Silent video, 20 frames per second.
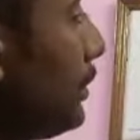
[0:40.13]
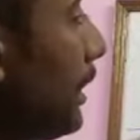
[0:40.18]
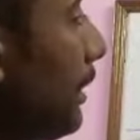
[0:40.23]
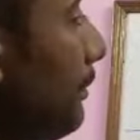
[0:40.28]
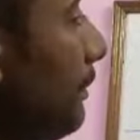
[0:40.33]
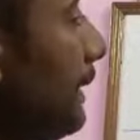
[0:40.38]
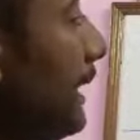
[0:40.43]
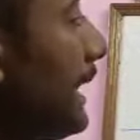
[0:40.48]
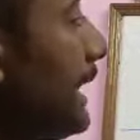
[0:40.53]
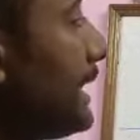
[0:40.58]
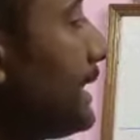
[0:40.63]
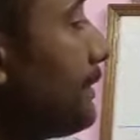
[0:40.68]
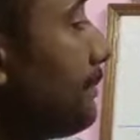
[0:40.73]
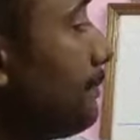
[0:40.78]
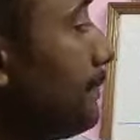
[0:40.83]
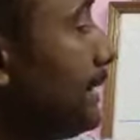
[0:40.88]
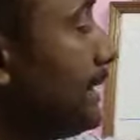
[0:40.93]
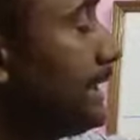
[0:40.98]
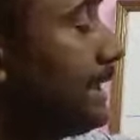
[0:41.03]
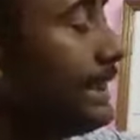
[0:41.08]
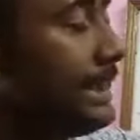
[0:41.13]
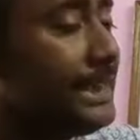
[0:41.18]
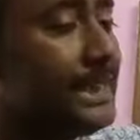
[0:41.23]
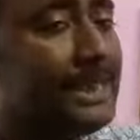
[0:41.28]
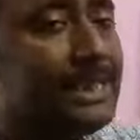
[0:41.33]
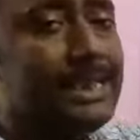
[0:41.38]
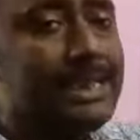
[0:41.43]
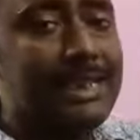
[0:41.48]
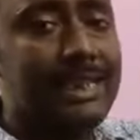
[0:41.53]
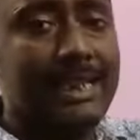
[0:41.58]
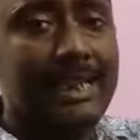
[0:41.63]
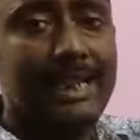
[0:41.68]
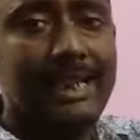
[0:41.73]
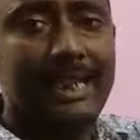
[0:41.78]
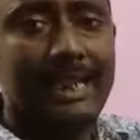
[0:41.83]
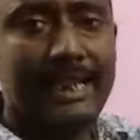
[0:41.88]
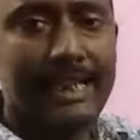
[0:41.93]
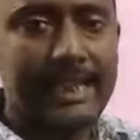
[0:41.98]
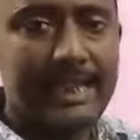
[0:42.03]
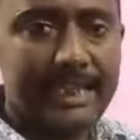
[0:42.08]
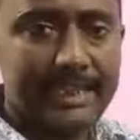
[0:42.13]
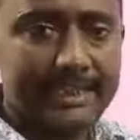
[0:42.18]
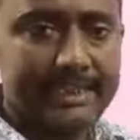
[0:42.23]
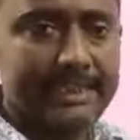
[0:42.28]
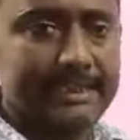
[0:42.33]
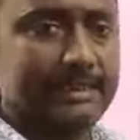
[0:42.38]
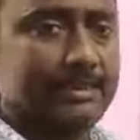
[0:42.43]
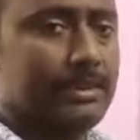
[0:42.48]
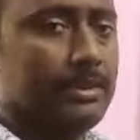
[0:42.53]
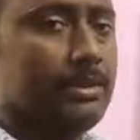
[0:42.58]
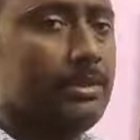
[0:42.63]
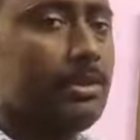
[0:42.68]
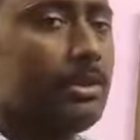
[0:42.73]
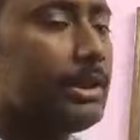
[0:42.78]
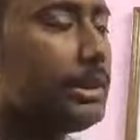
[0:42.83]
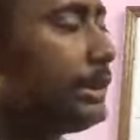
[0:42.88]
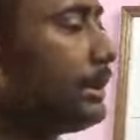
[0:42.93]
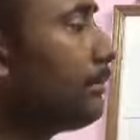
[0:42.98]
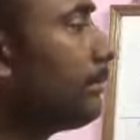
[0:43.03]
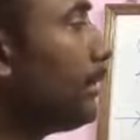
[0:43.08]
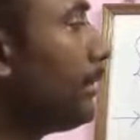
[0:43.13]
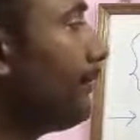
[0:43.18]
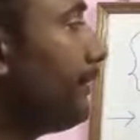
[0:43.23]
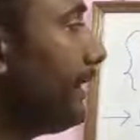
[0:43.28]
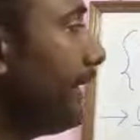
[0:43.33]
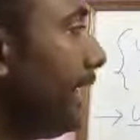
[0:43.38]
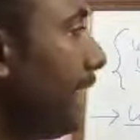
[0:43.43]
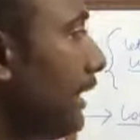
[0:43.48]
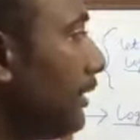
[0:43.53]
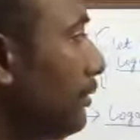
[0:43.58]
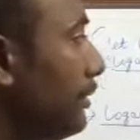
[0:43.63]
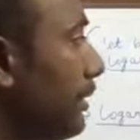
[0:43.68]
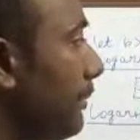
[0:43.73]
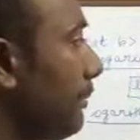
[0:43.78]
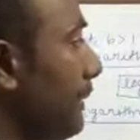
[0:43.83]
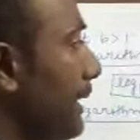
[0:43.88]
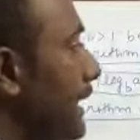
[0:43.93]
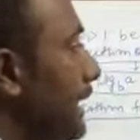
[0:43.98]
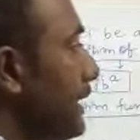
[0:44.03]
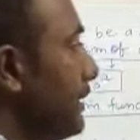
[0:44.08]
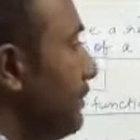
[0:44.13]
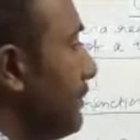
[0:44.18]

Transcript: the base b is x. Logarithm of a to the base